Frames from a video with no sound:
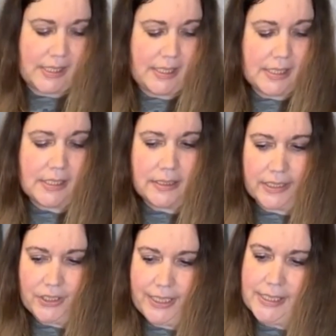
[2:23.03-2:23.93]
This is a
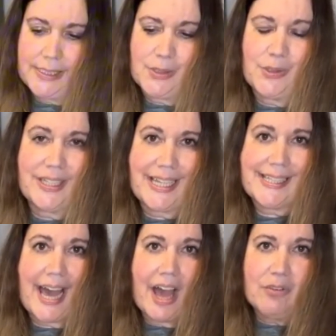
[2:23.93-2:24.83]
layering stencil. It
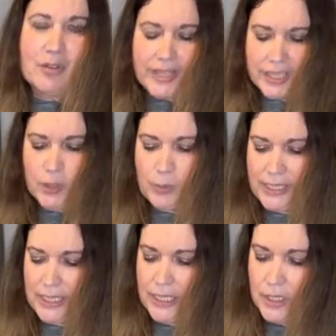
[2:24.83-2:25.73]
has everything
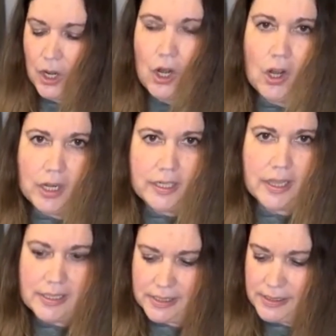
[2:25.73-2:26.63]
we need
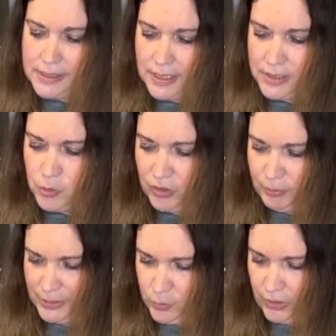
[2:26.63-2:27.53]
on this
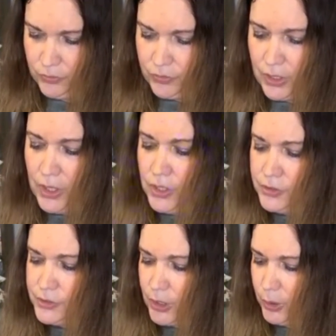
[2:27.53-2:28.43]
12 by 12.
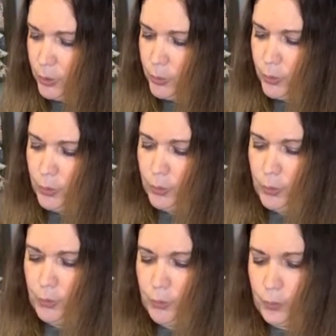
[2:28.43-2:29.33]
So
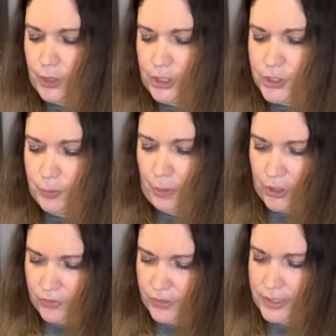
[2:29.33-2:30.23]
we're gonna do
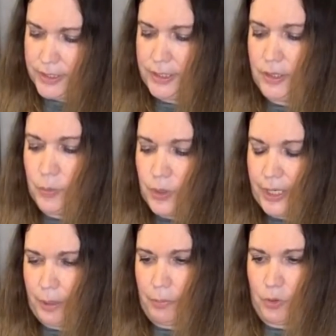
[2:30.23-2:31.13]
part of it.
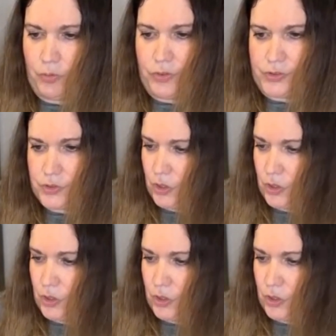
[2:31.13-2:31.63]
We're gonna move the